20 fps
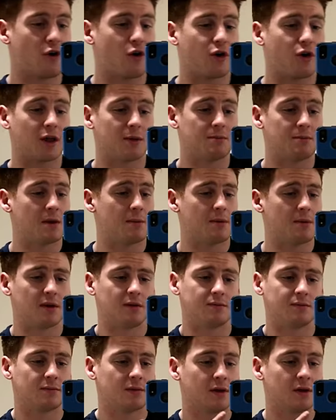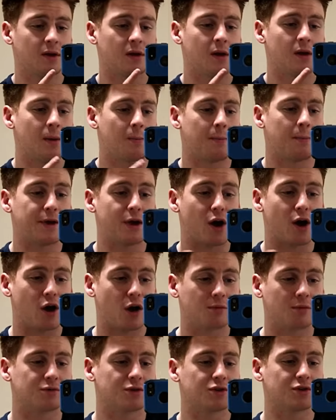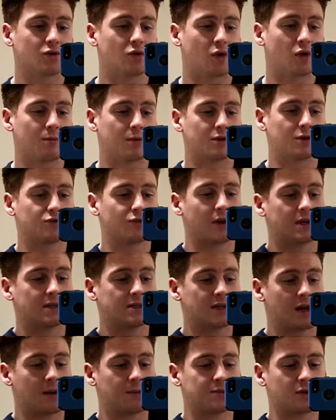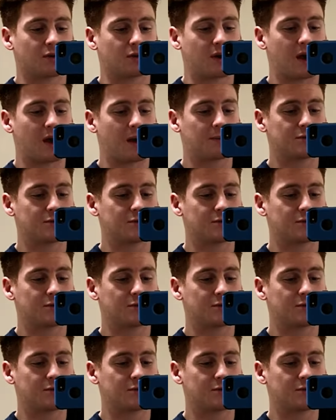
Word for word: forty maybe. My arms are sore, my triceps are